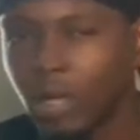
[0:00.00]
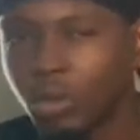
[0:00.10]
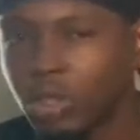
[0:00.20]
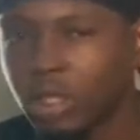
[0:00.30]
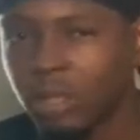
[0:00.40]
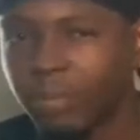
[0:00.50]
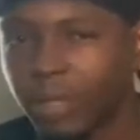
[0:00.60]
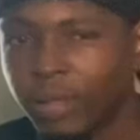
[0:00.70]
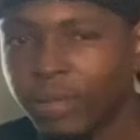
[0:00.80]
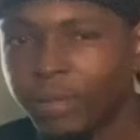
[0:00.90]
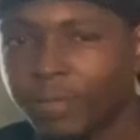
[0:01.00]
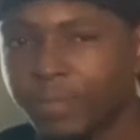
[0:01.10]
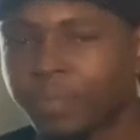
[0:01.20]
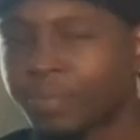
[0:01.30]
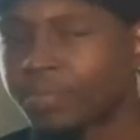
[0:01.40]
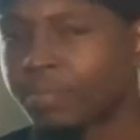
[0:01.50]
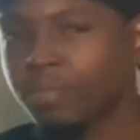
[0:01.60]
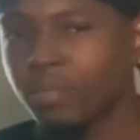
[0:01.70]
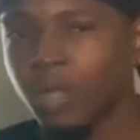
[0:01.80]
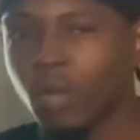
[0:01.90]
Ghost shit, bro.
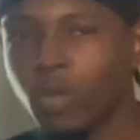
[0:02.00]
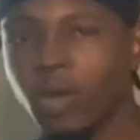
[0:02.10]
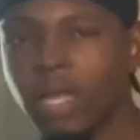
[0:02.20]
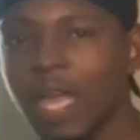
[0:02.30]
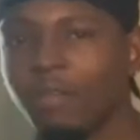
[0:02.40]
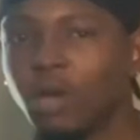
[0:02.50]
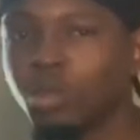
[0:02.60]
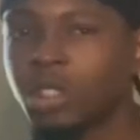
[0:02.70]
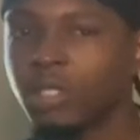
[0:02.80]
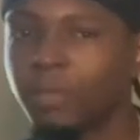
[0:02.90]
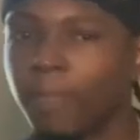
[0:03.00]
Real life ghost shit.